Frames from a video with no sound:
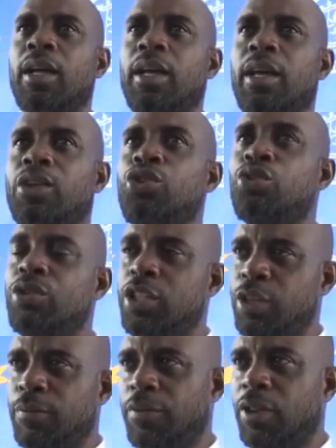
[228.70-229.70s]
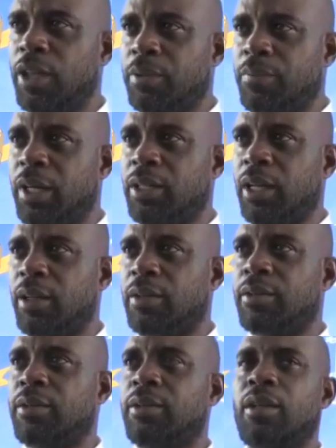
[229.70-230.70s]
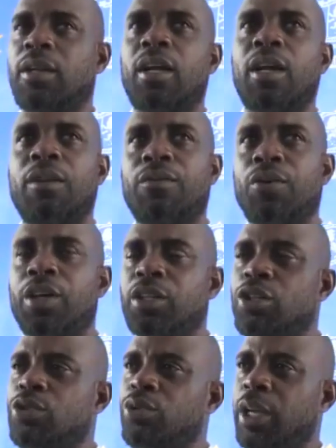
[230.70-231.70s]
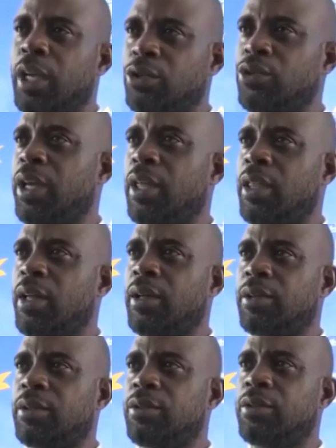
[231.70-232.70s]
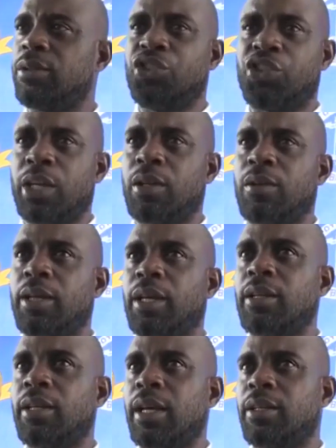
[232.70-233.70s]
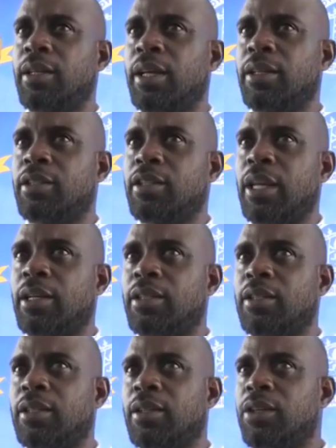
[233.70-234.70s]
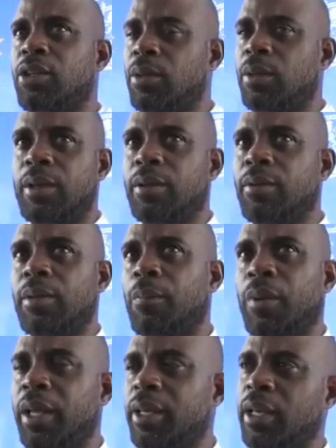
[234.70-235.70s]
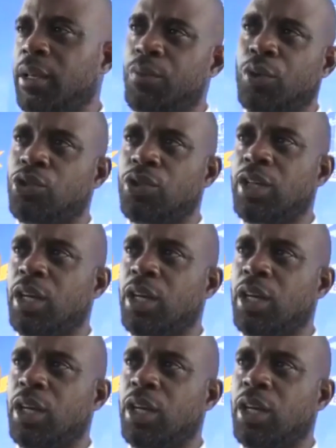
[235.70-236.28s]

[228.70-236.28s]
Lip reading: a new team for that matter, for it to get together, gel and start playing and producing